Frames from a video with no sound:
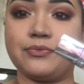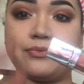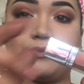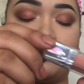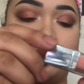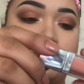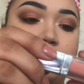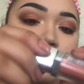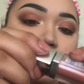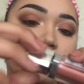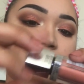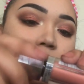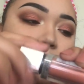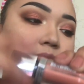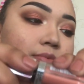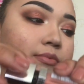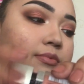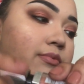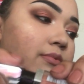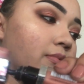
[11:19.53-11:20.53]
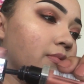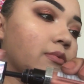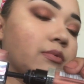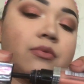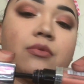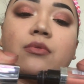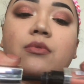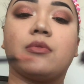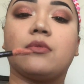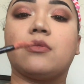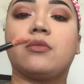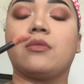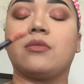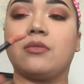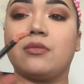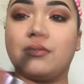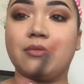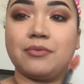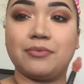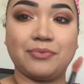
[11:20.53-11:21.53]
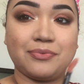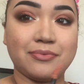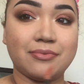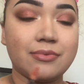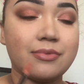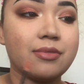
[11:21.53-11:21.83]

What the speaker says: in the shade Nude Illusion.